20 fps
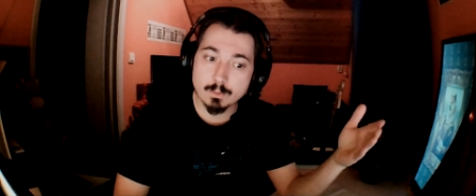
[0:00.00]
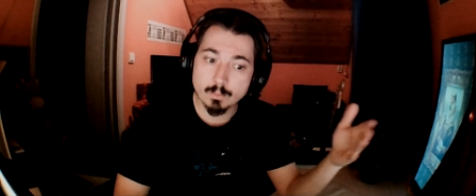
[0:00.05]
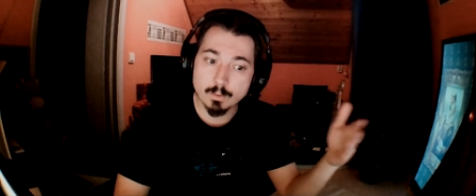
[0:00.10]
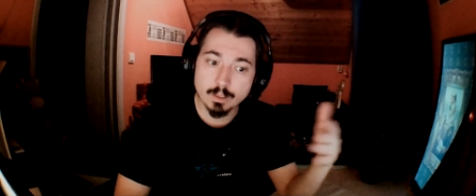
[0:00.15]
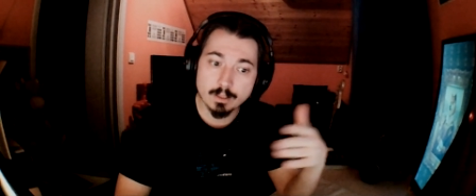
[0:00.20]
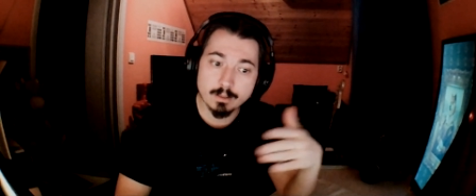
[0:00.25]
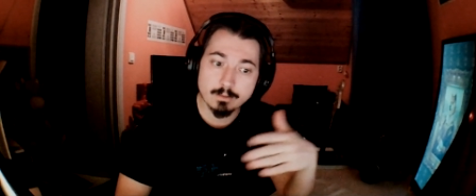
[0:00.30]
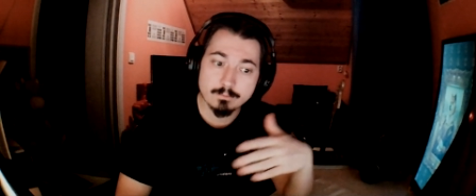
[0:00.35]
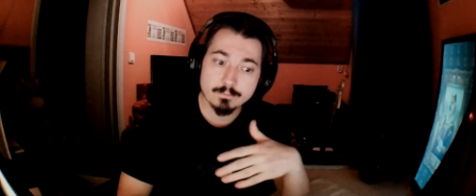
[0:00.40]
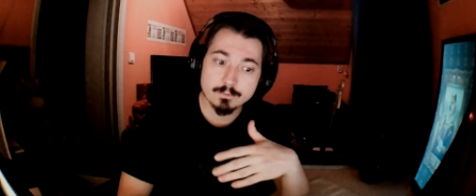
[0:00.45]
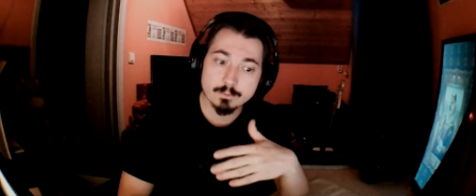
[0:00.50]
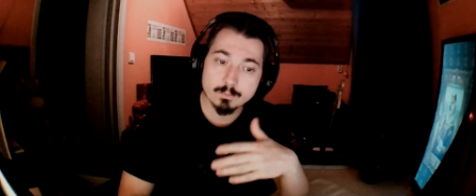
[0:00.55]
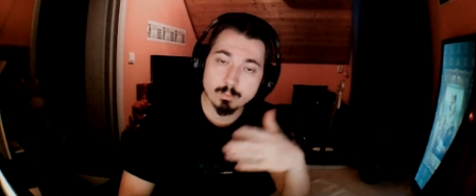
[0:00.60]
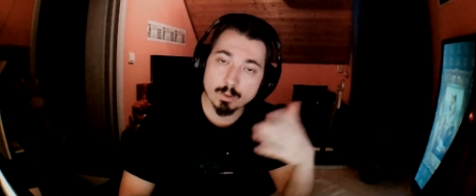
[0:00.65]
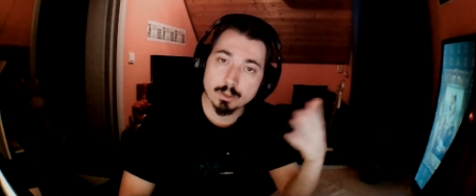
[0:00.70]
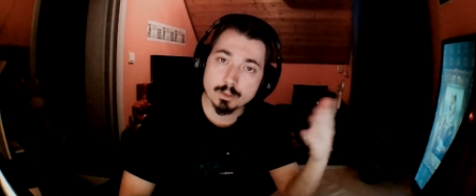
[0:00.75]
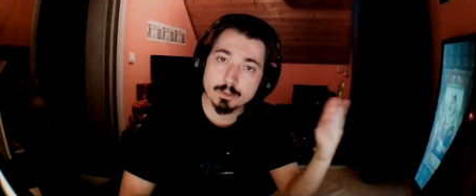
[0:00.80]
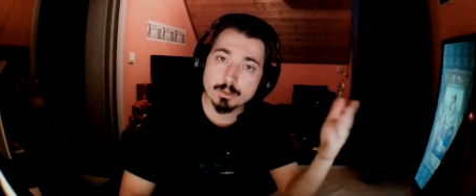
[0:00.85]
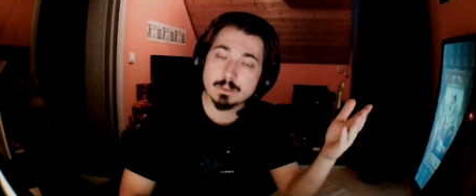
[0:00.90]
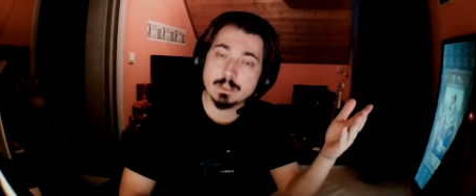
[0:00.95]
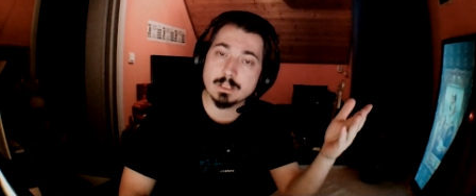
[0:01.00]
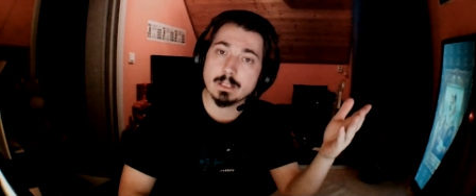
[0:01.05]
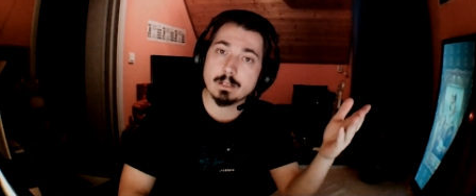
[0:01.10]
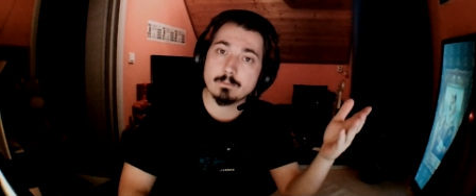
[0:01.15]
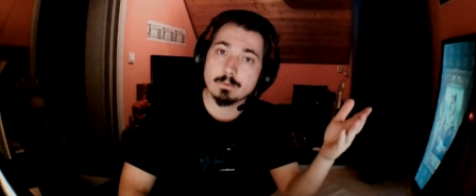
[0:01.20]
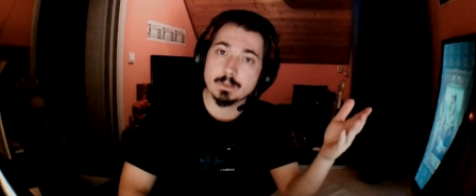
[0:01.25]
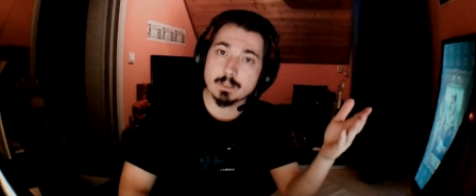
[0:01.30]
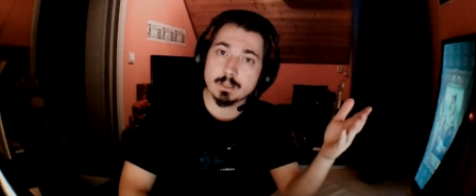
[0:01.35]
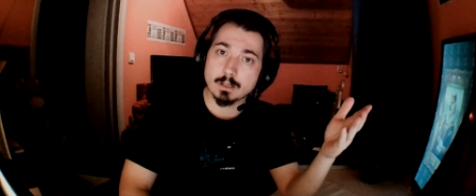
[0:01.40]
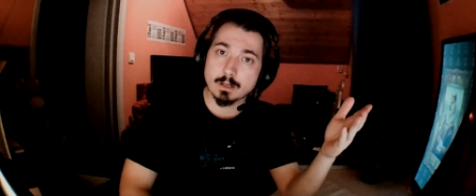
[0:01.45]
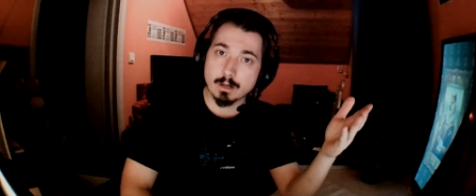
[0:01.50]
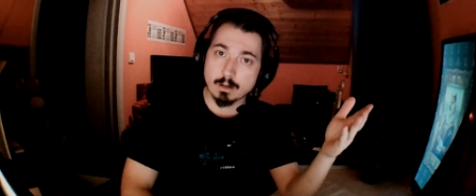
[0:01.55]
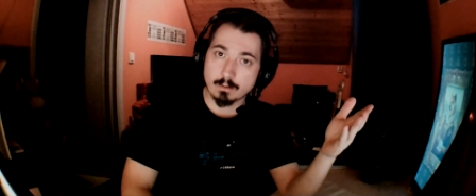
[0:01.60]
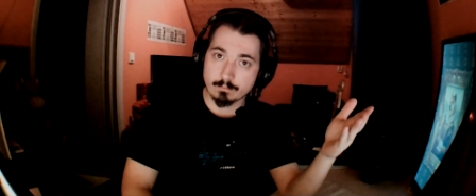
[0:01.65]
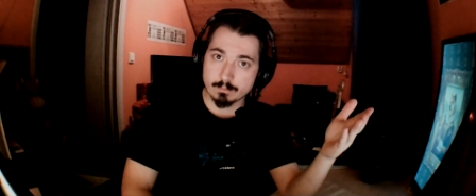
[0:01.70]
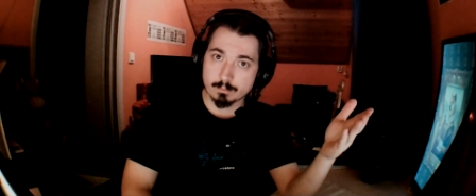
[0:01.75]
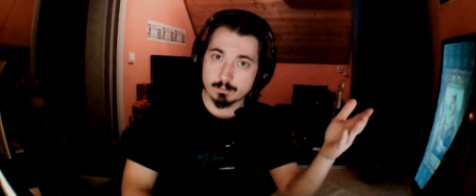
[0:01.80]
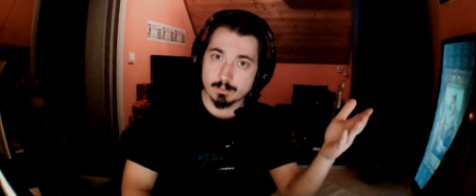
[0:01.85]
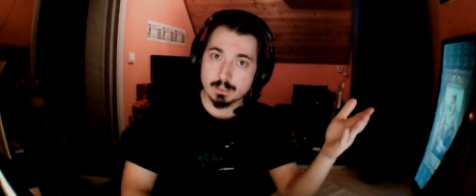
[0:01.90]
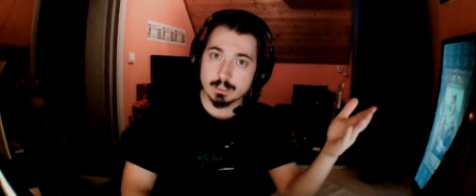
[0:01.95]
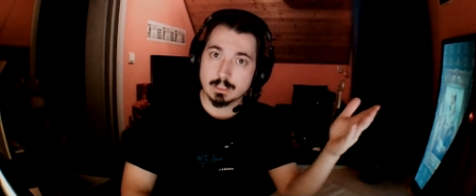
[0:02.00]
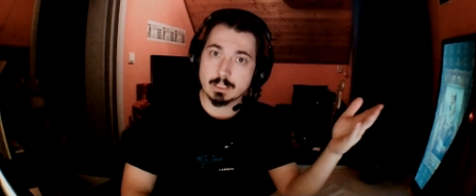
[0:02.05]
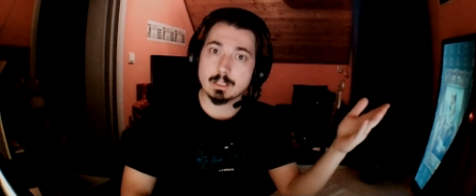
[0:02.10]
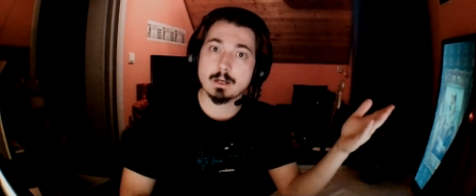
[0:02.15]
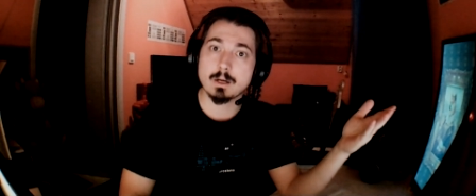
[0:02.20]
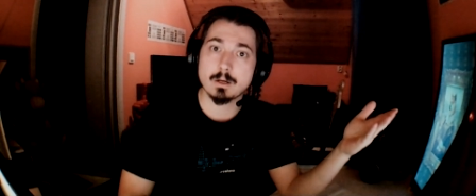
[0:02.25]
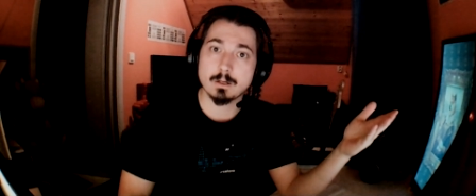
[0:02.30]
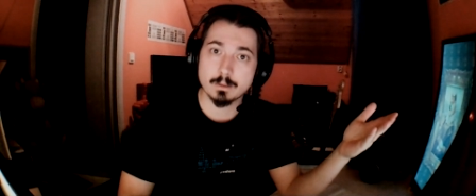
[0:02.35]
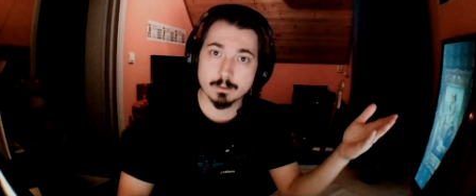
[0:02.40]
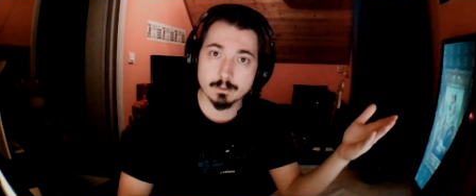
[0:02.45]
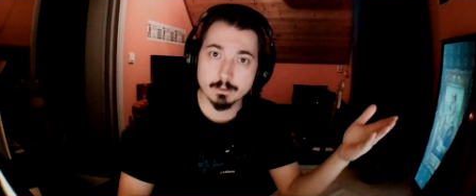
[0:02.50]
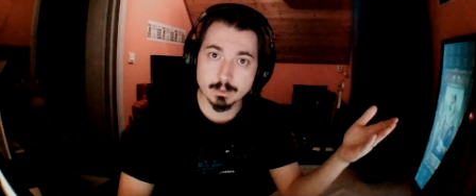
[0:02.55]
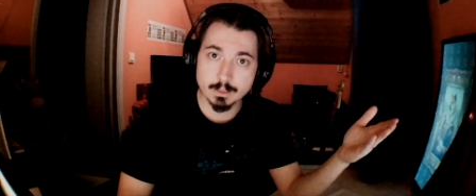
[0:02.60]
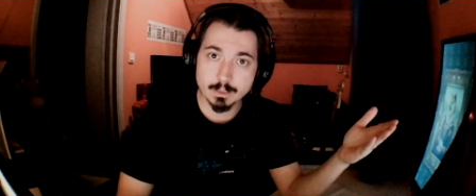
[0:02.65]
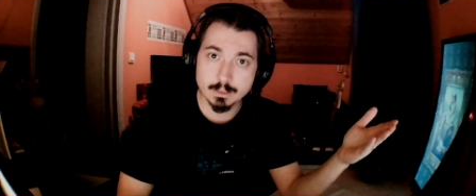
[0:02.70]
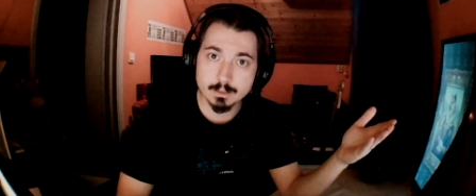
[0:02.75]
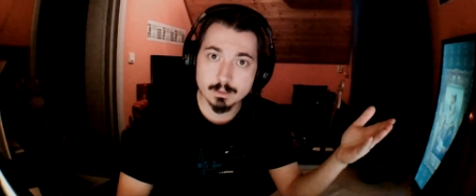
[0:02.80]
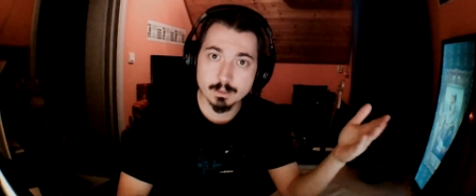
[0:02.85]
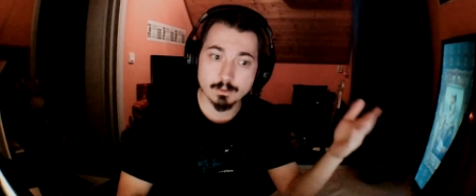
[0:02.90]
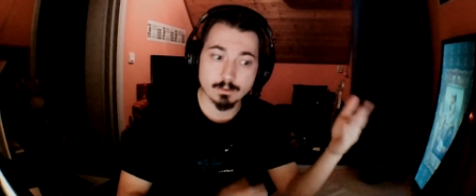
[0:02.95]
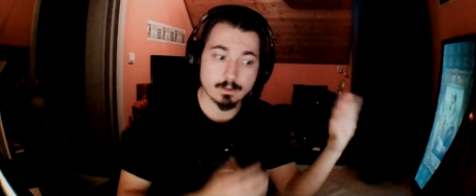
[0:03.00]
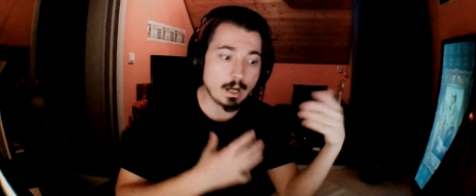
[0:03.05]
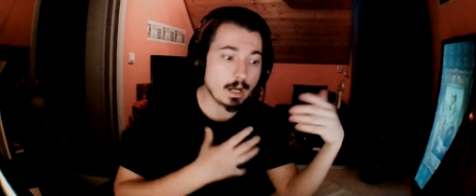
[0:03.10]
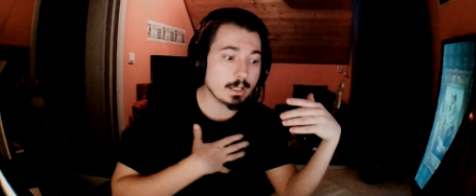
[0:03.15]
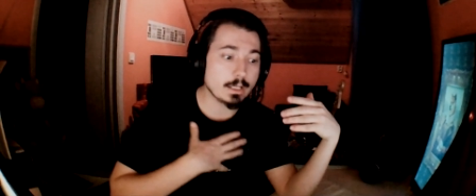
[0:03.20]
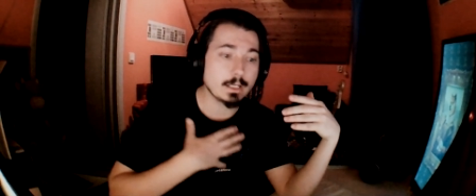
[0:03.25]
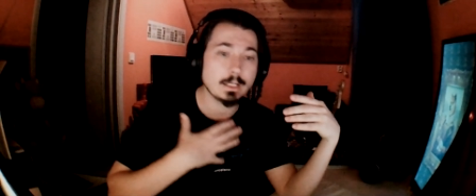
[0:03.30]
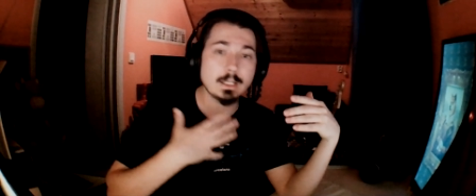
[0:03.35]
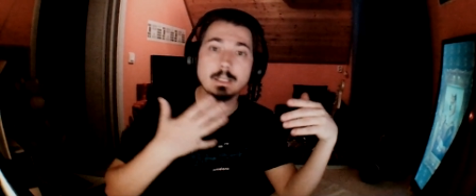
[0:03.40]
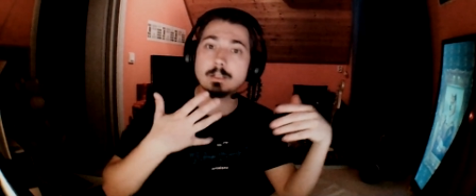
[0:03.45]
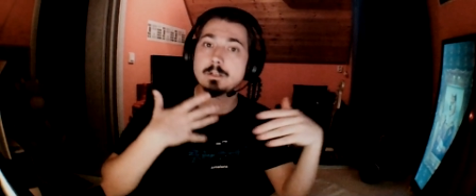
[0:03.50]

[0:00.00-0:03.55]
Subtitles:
if you want to deal with the government in Hungary, so I need a